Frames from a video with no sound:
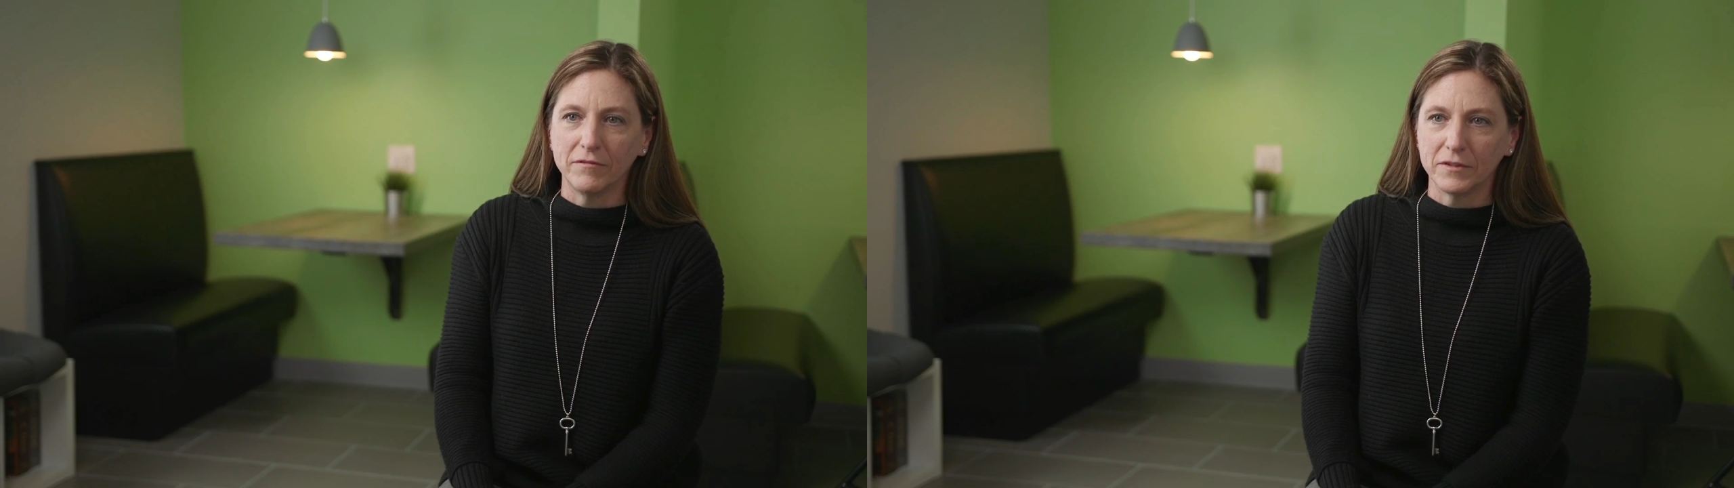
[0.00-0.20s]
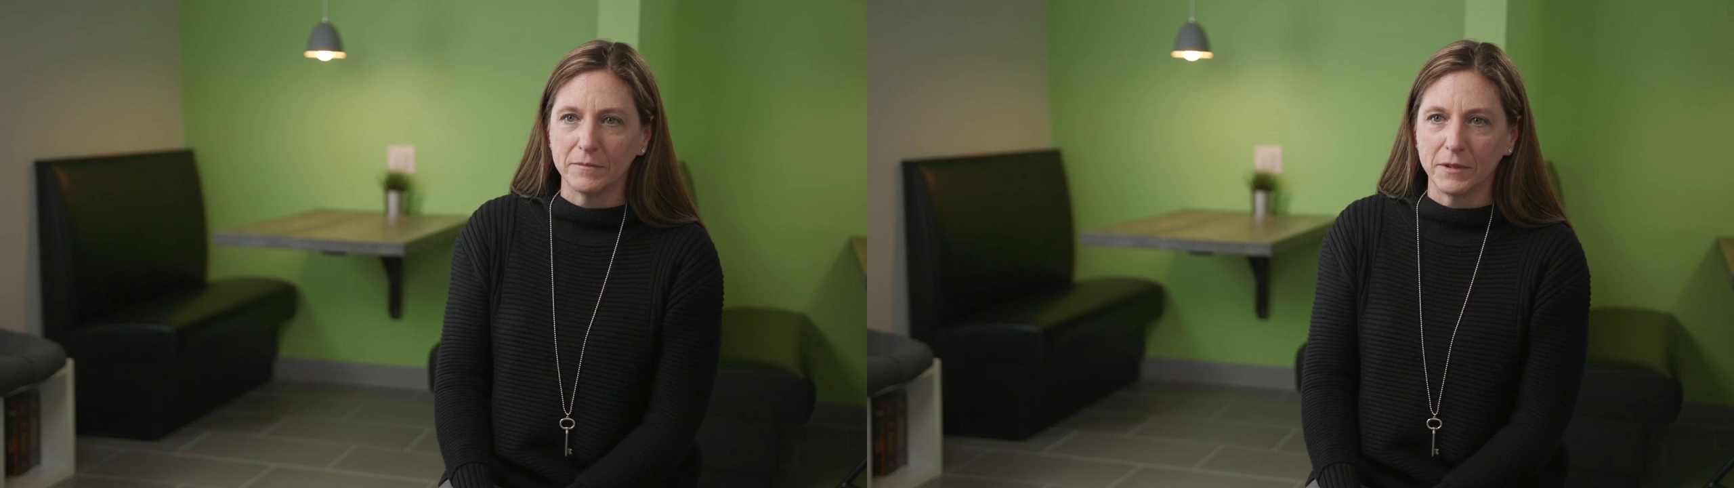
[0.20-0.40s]
and
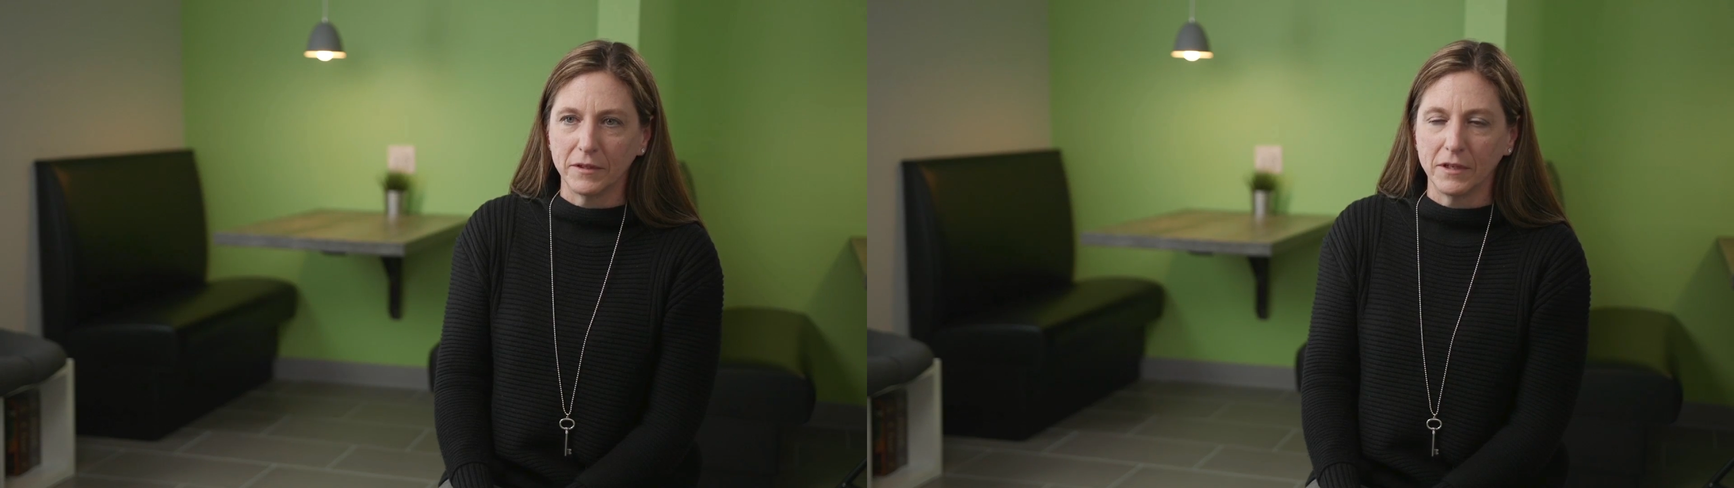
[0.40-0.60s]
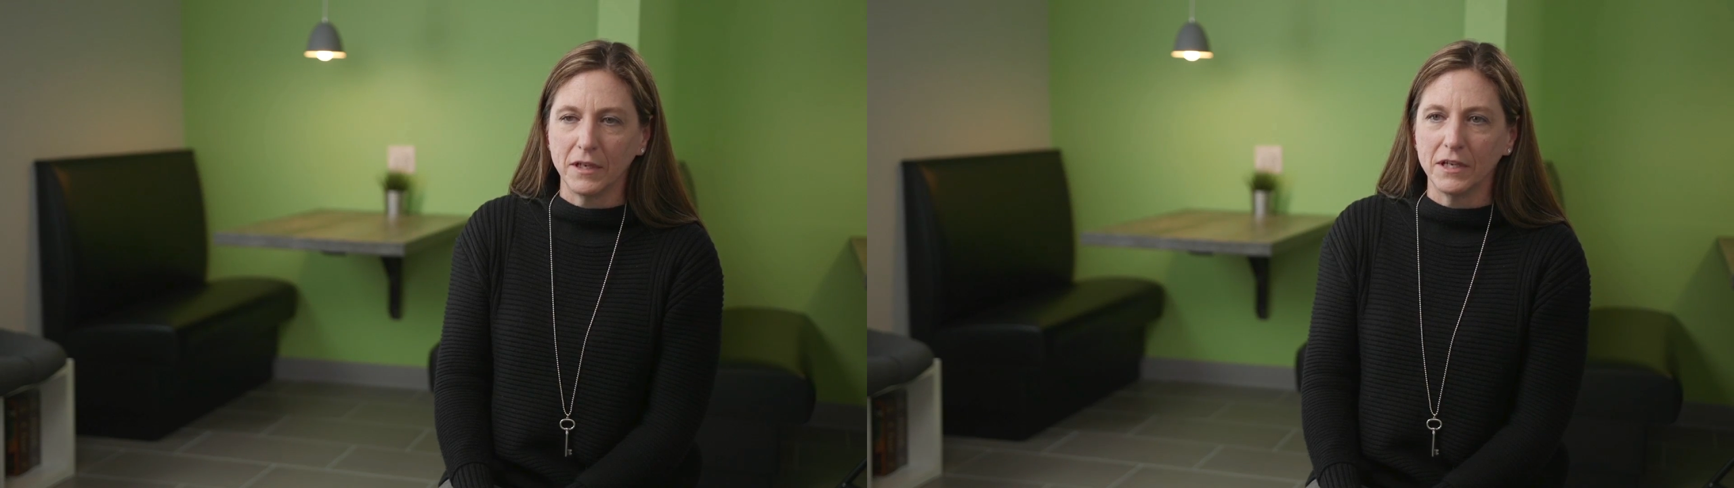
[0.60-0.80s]

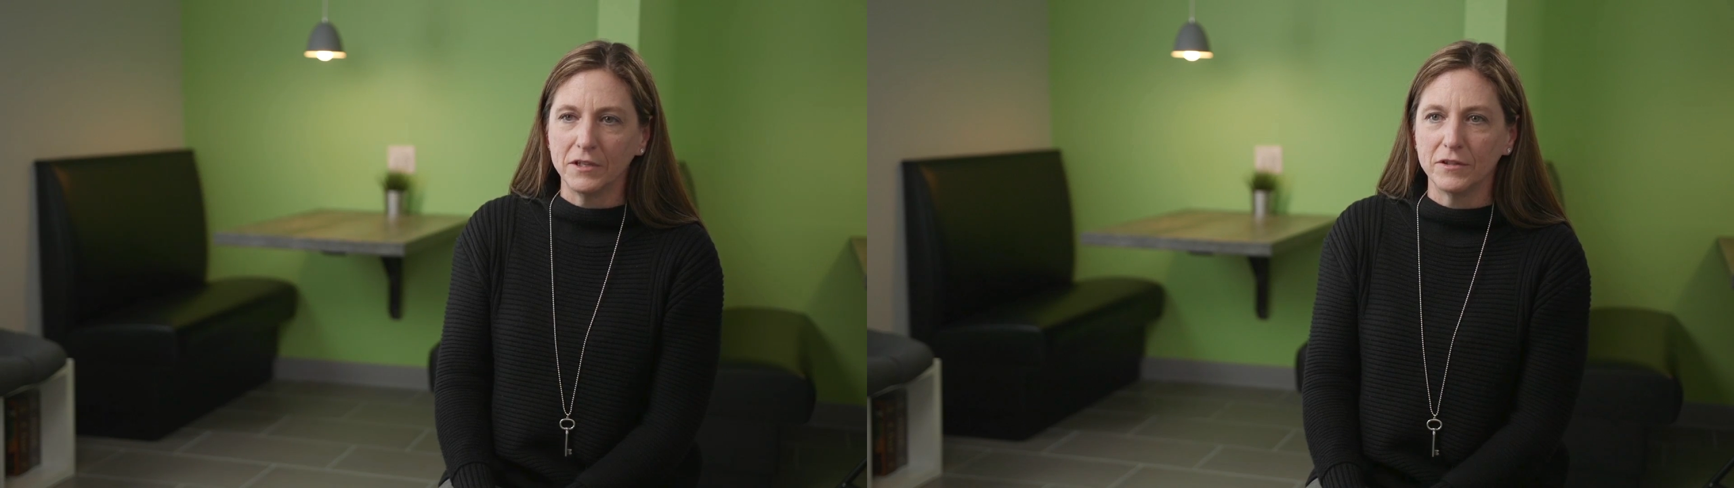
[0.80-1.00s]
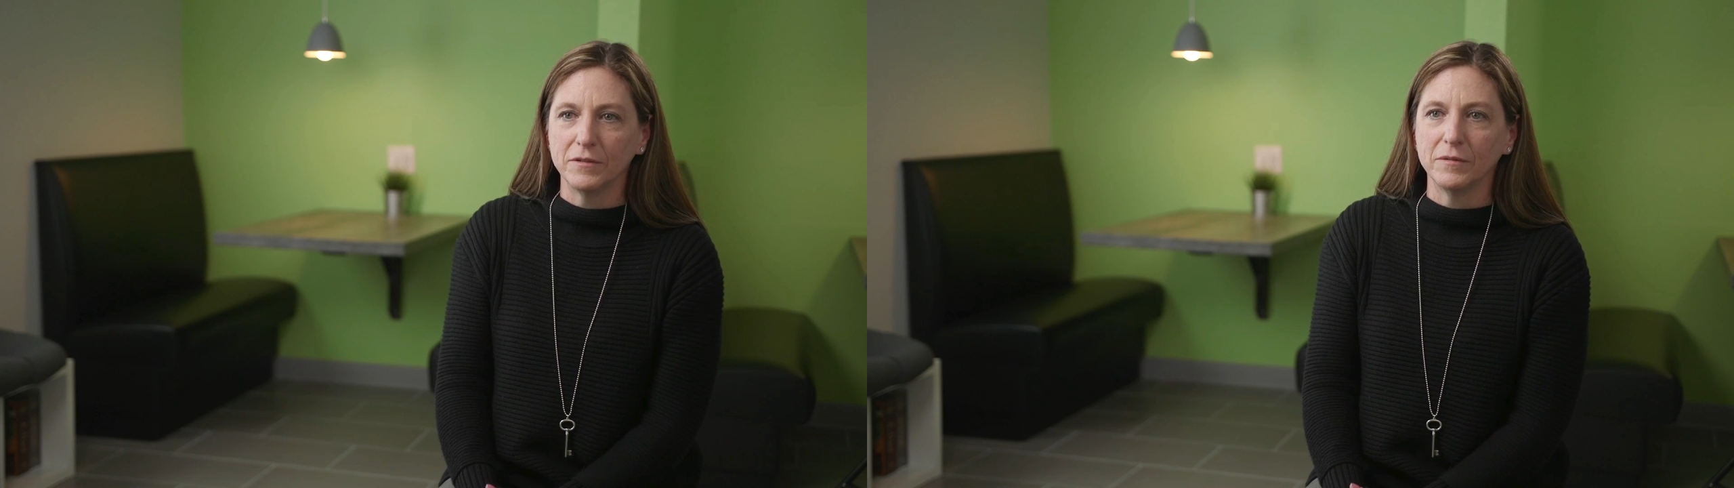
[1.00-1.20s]
visibility
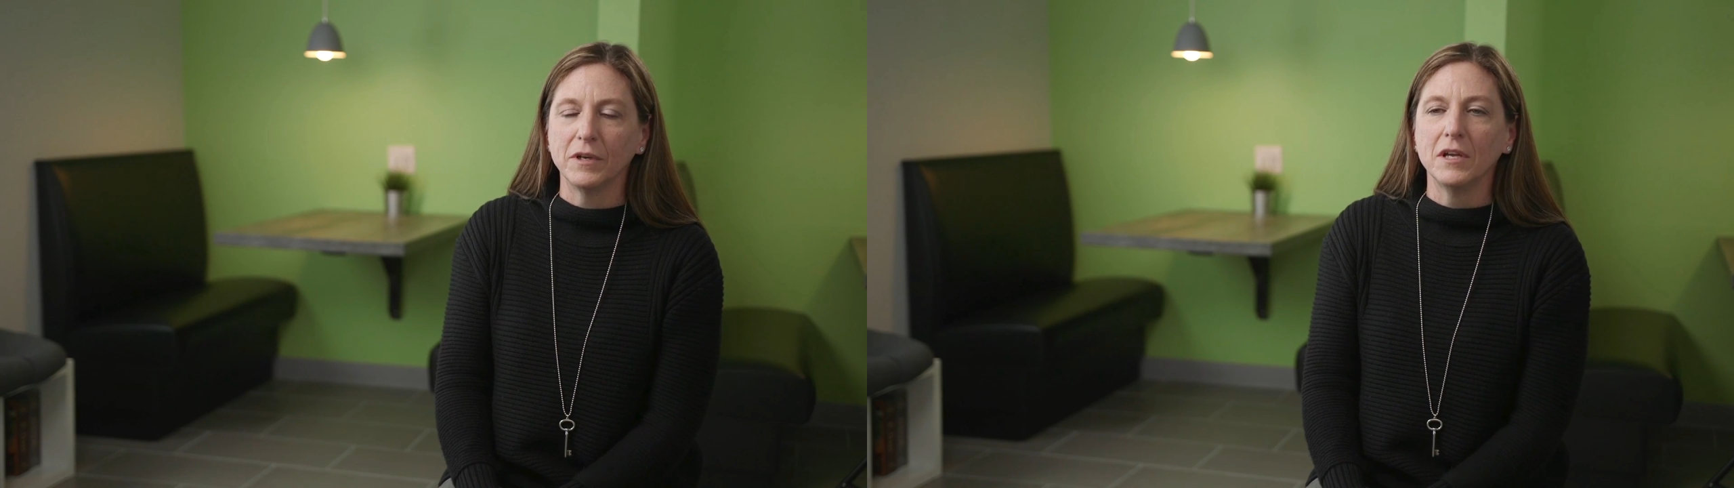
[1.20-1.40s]
into